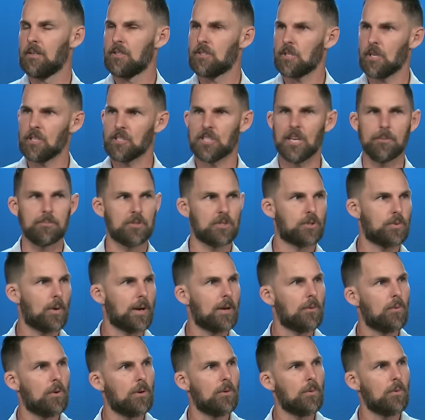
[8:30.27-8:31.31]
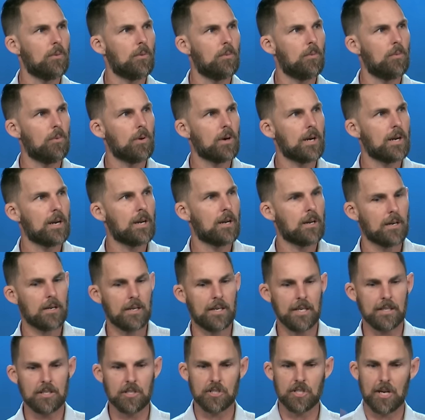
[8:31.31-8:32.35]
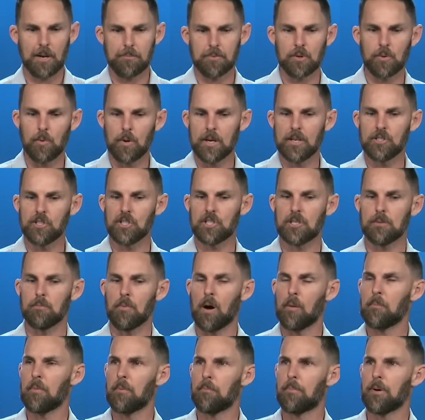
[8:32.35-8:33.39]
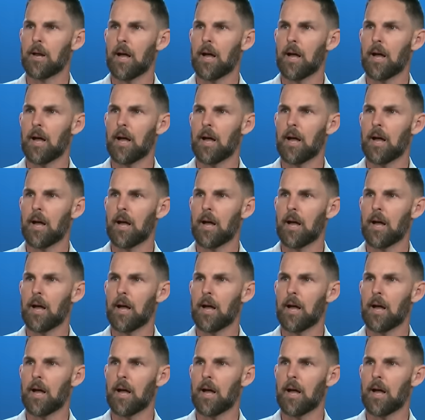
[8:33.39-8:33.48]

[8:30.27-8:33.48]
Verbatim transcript: John chapter 20. We're, we're going to get to chapter 1 in just a moment,